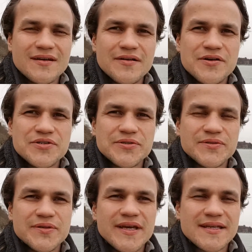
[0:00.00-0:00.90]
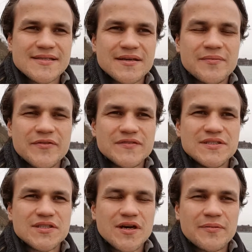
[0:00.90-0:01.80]
urge you to get some of
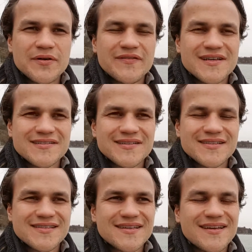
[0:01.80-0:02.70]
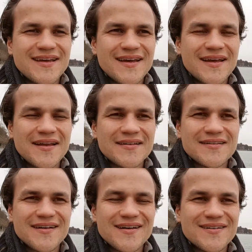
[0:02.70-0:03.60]
these copper vessels,
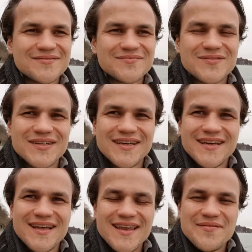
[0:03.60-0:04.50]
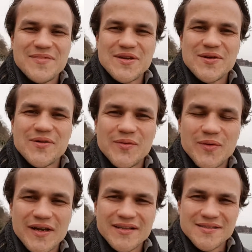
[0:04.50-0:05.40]
and let me know
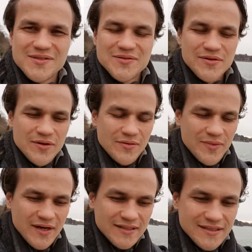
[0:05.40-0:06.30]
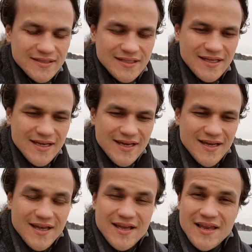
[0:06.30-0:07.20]
what else you know about it.
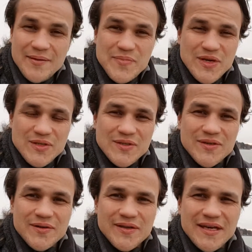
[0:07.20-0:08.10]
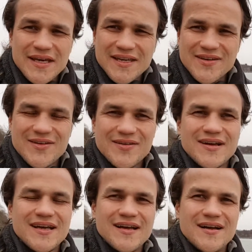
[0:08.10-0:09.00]
Let me also know, like, you know,
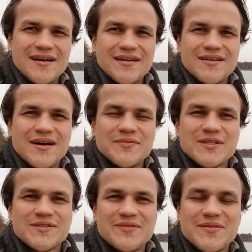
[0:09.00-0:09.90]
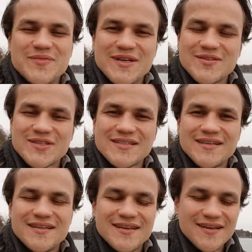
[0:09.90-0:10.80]
other topics you might be
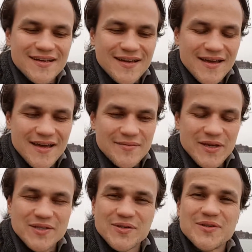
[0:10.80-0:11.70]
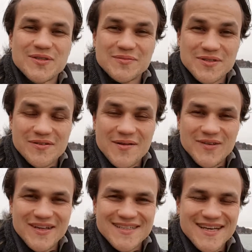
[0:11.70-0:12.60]
interested, and make sure you subscribe
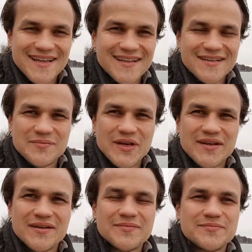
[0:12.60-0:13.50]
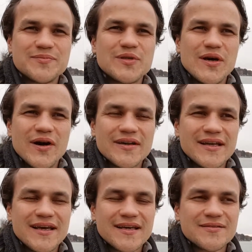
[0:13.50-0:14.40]
to the channel. I'm gonna put out
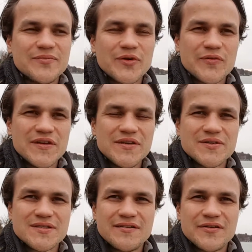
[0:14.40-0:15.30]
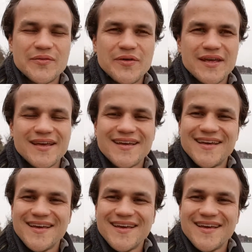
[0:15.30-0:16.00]
like more videos every week.